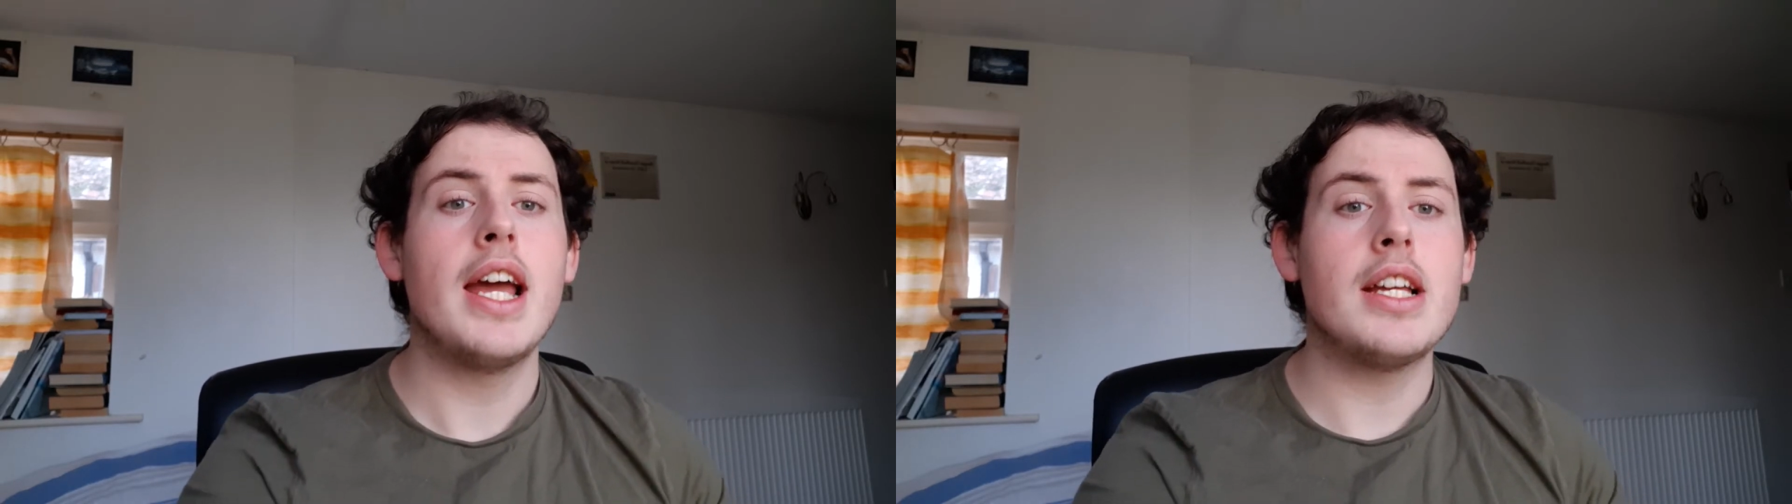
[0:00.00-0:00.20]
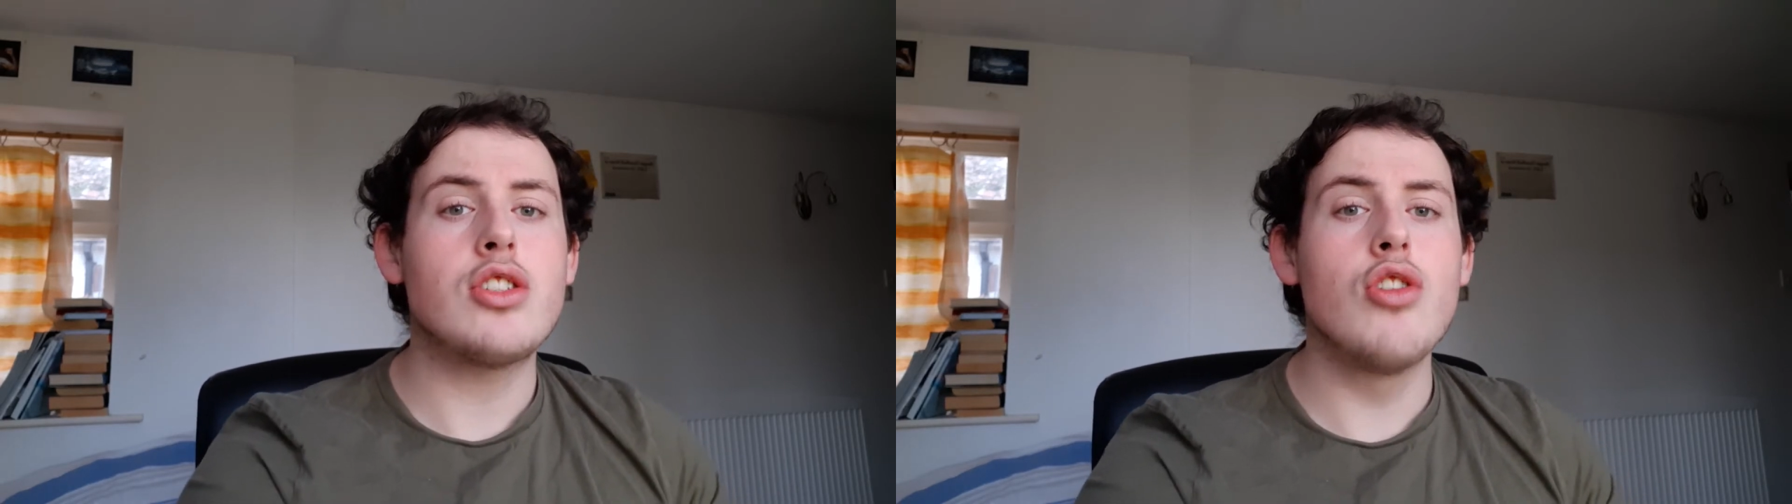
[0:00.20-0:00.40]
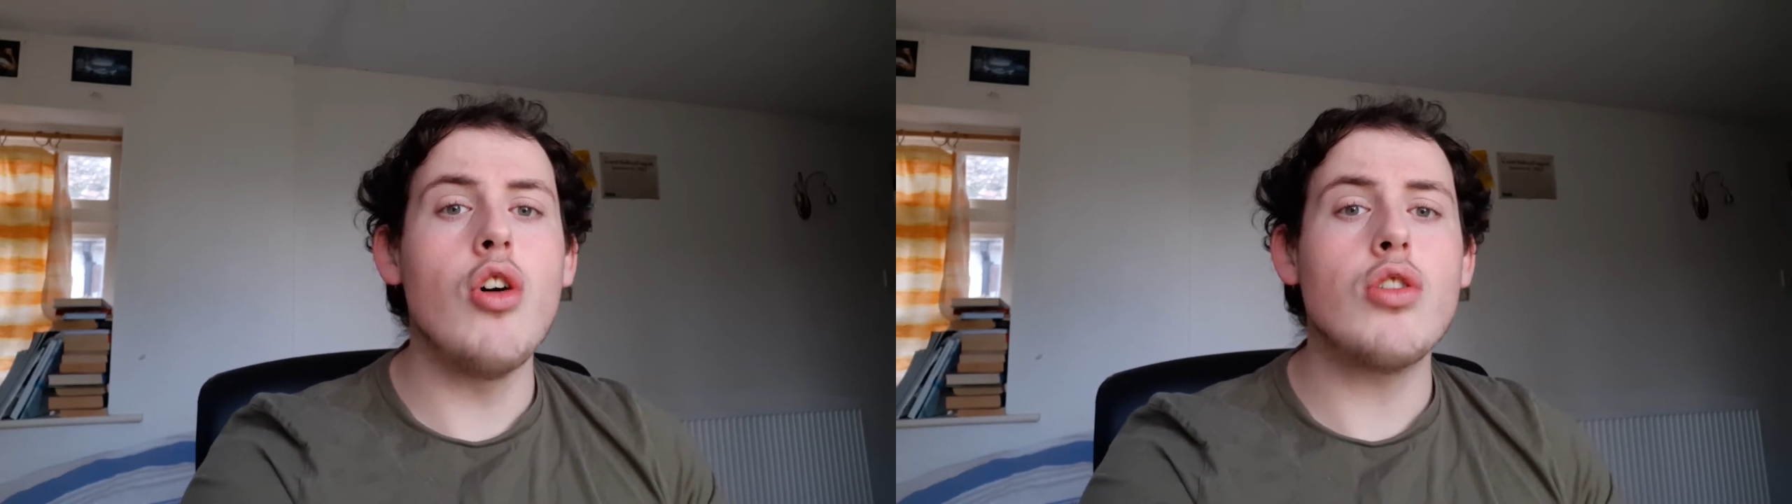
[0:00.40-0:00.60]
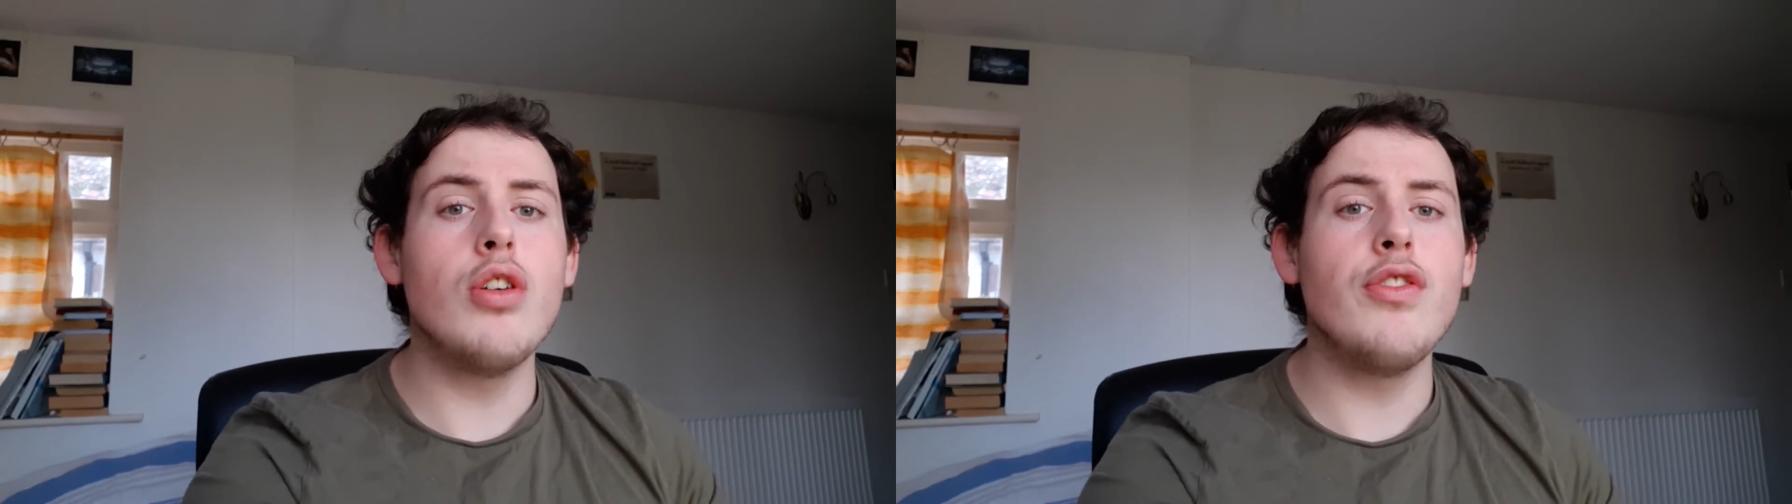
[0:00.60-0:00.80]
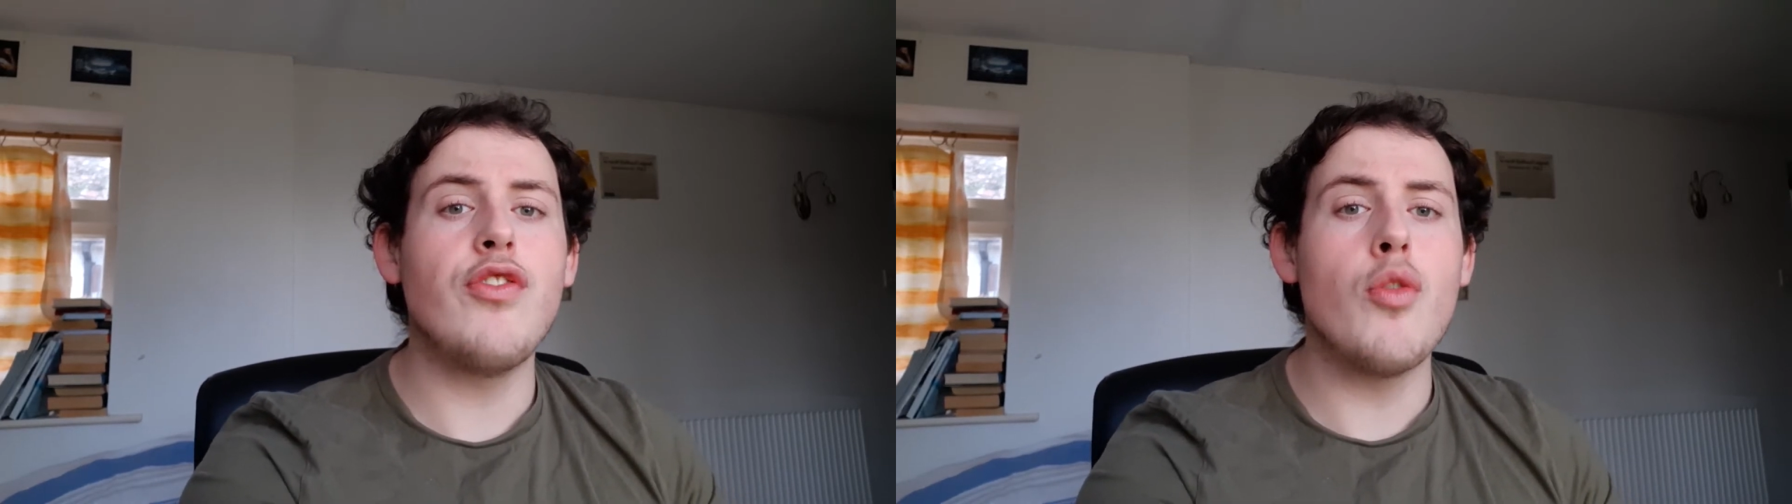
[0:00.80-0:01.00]
It's not
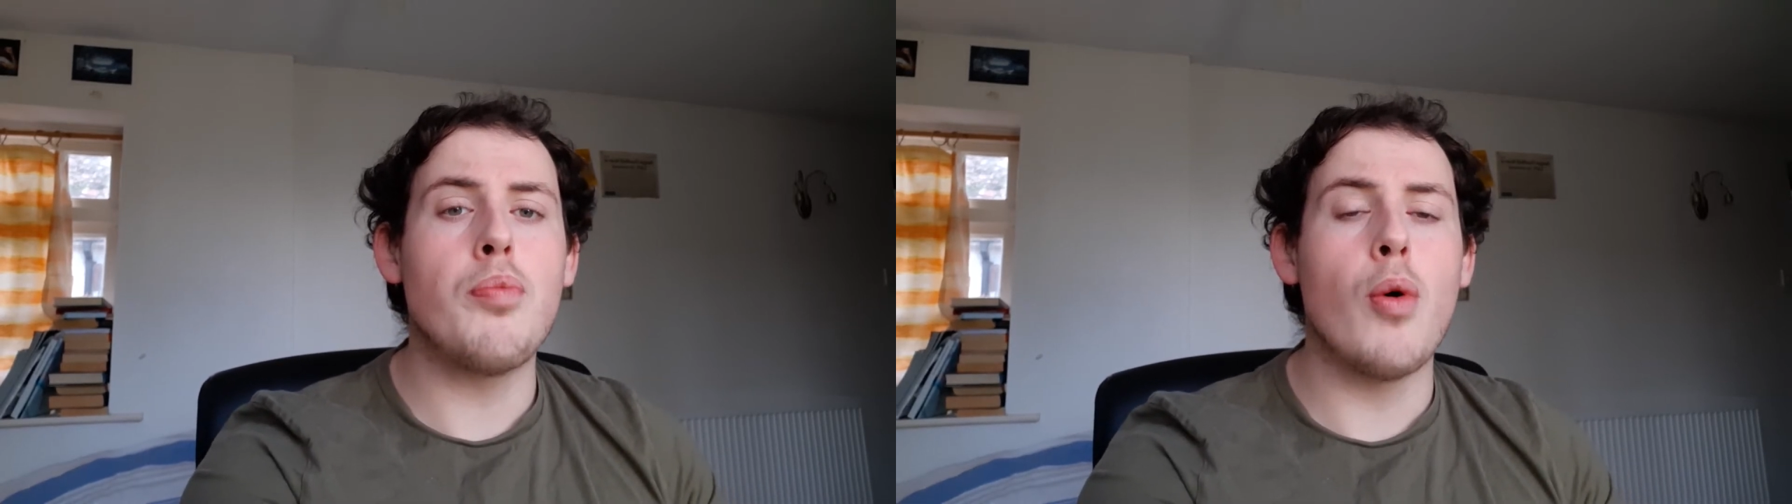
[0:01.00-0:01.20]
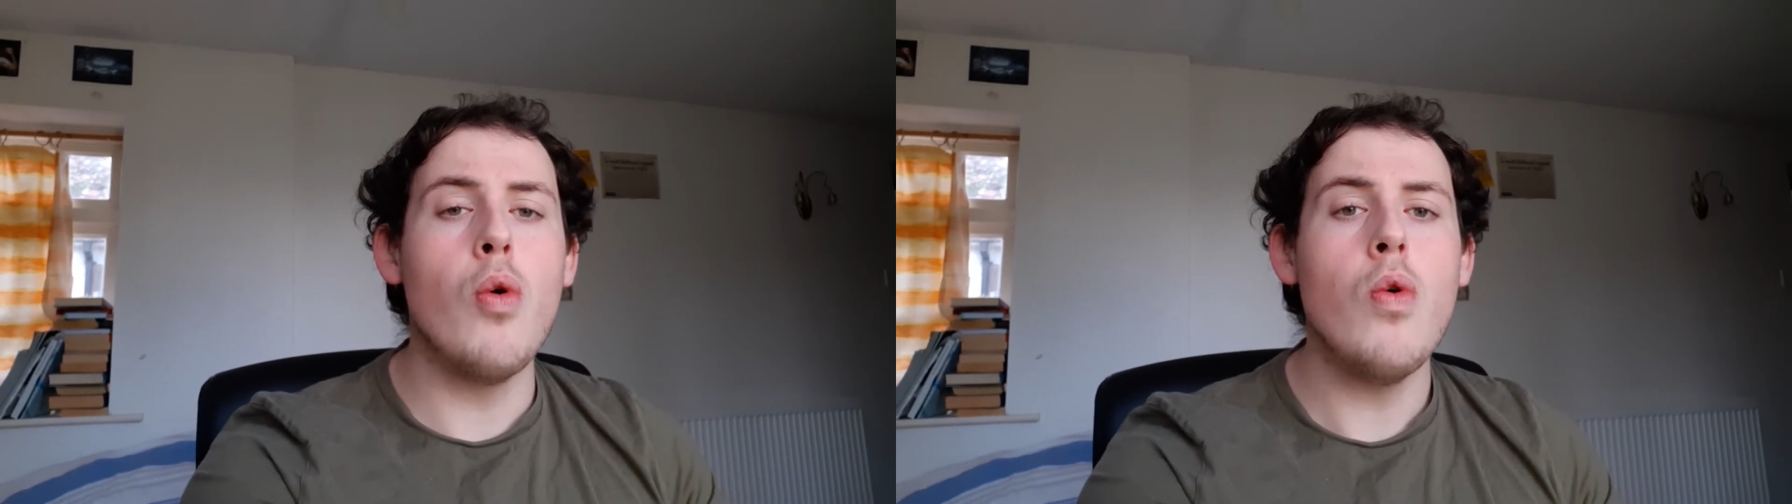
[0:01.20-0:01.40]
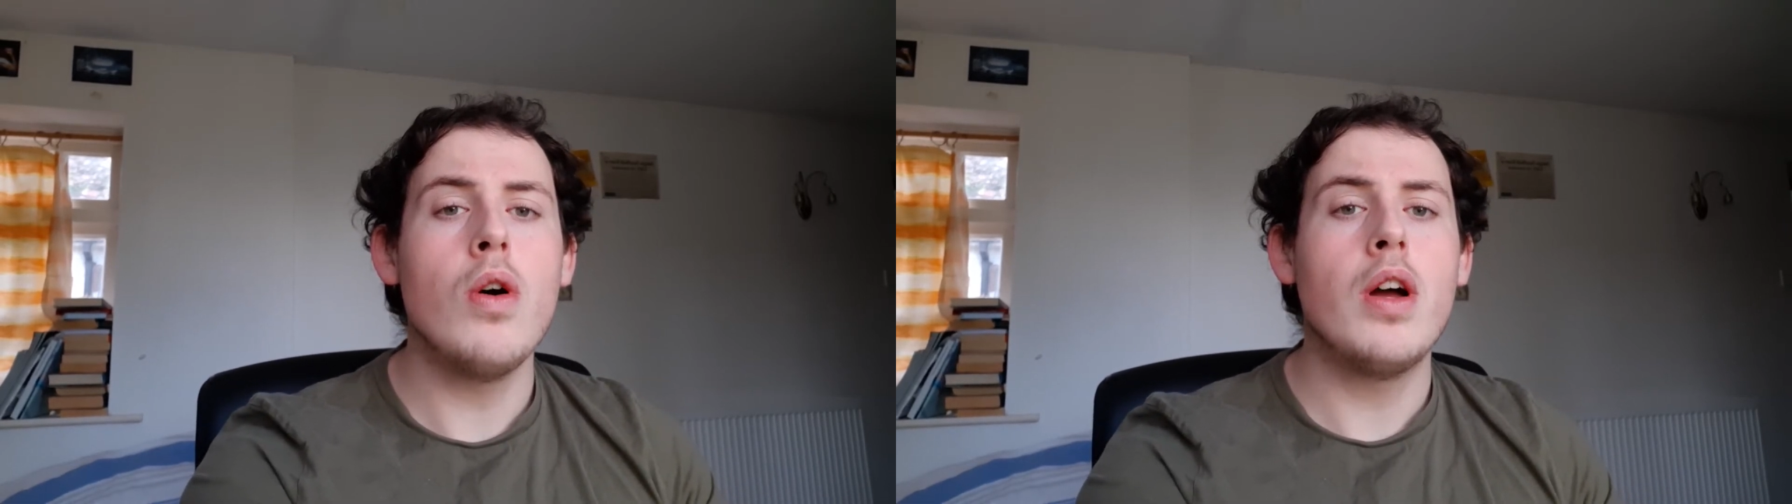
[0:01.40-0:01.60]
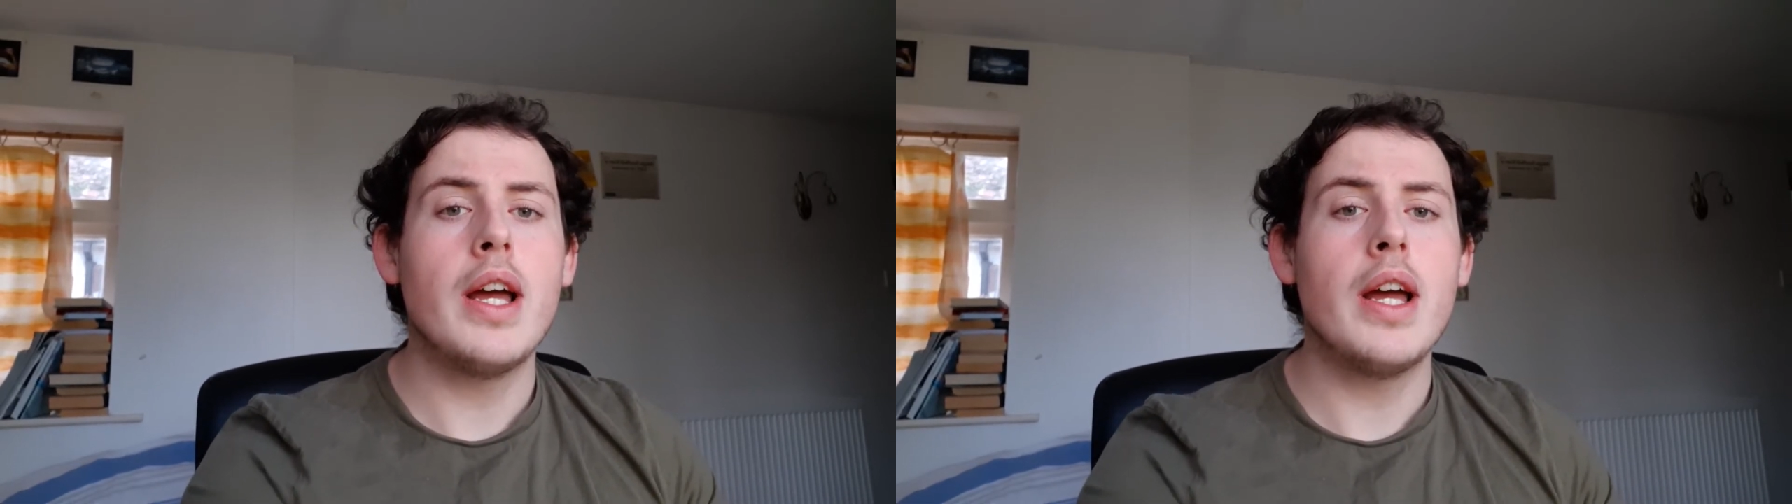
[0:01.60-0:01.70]
good football.